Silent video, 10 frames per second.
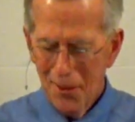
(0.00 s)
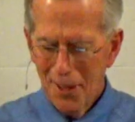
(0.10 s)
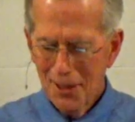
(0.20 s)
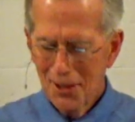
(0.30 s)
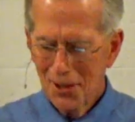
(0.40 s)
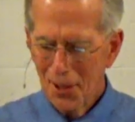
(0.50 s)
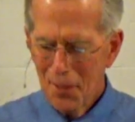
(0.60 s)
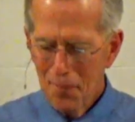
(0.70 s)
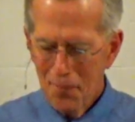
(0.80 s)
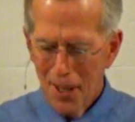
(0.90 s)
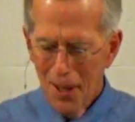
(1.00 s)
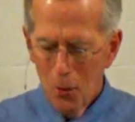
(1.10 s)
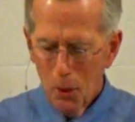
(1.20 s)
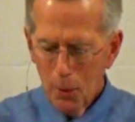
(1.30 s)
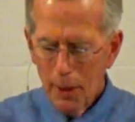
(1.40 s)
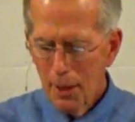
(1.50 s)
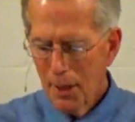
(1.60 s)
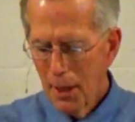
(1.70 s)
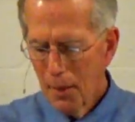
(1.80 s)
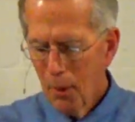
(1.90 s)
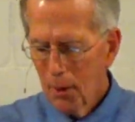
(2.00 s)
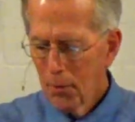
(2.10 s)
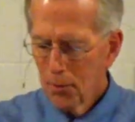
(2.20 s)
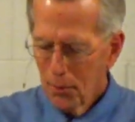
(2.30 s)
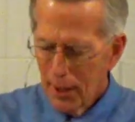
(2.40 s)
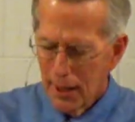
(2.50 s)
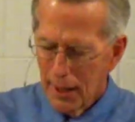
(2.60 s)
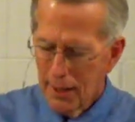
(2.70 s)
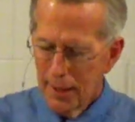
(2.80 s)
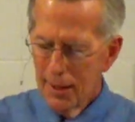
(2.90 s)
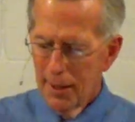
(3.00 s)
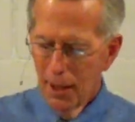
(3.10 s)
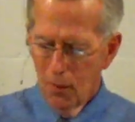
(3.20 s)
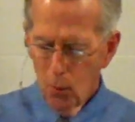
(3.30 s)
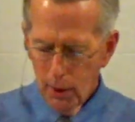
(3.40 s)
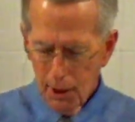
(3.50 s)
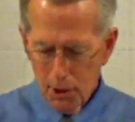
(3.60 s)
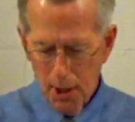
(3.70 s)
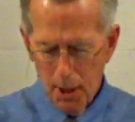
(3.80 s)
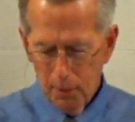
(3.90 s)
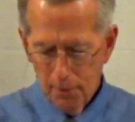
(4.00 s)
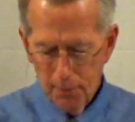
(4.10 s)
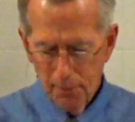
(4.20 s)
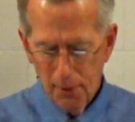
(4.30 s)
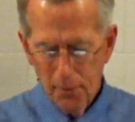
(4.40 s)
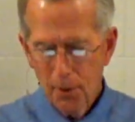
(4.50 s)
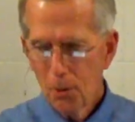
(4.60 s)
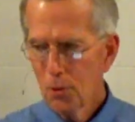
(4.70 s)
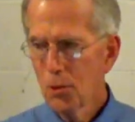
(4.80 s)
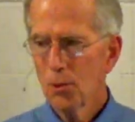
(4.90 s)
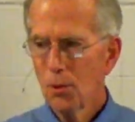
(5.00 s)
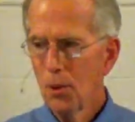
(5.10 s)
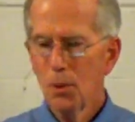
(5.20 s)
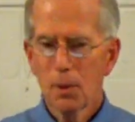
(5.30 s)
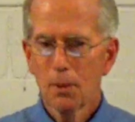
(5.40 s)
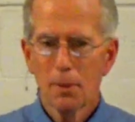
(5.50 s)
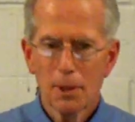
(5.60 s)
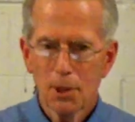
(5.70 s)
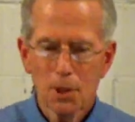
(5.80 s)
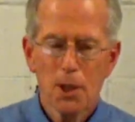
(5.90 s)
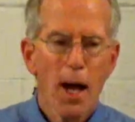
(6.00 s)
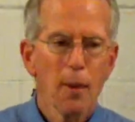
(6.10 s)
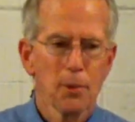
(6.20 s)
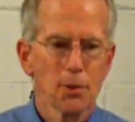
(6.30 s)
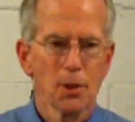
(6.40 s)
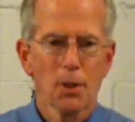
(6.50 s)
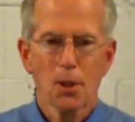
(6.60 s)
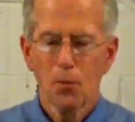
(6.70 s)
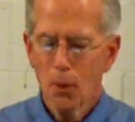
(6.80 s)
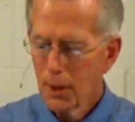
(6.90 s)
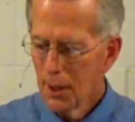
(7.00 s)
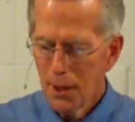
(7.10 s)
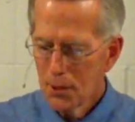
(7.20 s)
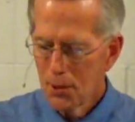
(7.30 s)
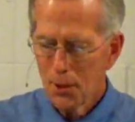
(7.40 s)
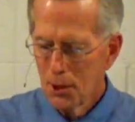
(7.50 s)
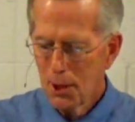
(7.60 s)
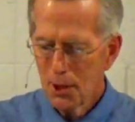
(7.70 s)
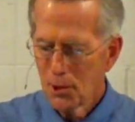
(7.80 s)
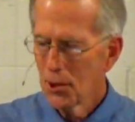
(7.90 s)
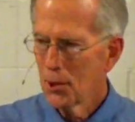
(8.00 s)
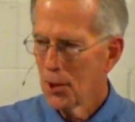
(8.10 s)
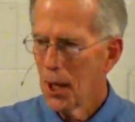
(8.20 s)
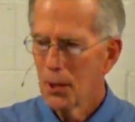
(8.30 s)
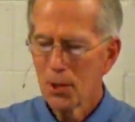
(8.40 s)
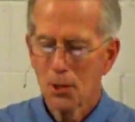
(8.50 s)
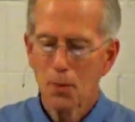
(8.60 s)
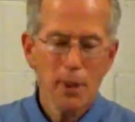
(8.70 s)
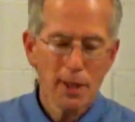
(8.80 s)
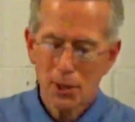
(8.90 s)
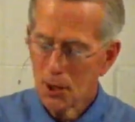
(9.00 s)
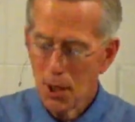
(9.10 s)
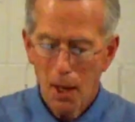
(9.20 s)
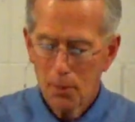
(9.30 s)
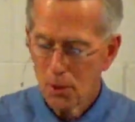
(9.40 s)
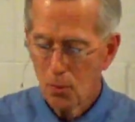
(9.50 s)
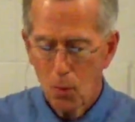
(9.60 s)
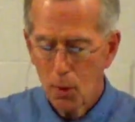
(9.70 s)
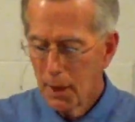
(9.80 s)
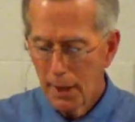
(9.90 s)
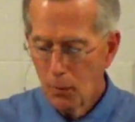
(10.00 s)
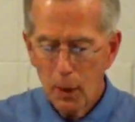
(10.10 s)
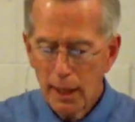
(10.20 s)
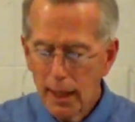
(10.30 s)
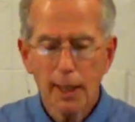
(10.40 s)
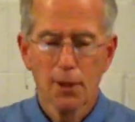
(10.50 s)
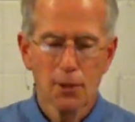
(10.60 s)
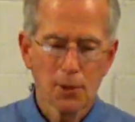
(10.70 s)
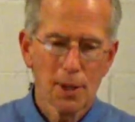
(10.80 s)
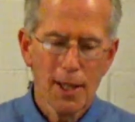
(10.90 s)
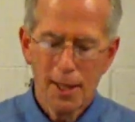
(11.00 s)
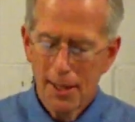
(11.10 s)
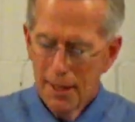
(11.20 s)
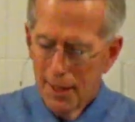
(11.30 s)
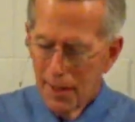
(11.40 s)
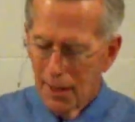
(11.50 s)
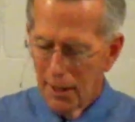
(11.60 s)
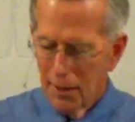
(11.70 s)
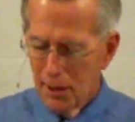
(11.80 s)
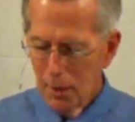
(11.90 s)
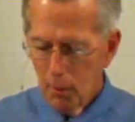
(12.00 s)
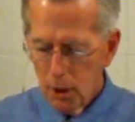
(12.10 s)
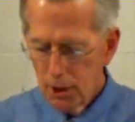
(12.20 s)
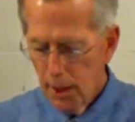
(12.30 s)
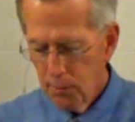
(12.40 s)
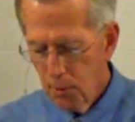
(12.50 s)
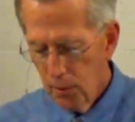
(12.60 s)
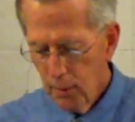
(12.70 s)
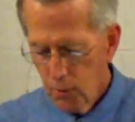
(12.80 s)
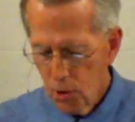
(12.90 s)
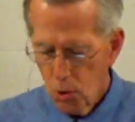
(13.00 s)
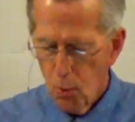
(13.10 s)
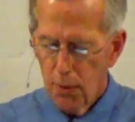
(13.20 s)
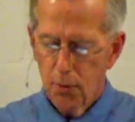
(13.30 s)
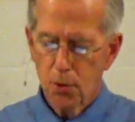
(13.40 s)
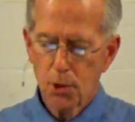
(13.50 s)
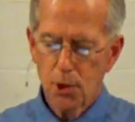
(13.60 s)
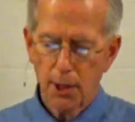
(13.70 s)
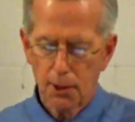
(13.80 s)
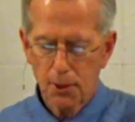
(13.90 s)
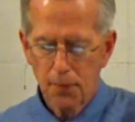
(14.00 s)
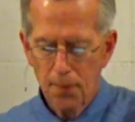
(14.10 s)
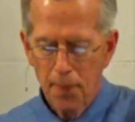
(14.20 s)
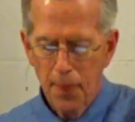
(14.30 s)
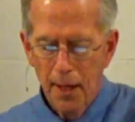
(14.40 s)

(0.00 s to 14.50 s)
you know, it's, um, we read in, in Mark 3 of one example of, of those who are just the opposite of what it is that Jesus desires us to be, just the opposite of what, it, what he is. Uh, in Mark chapter 3, verses 1 through 6,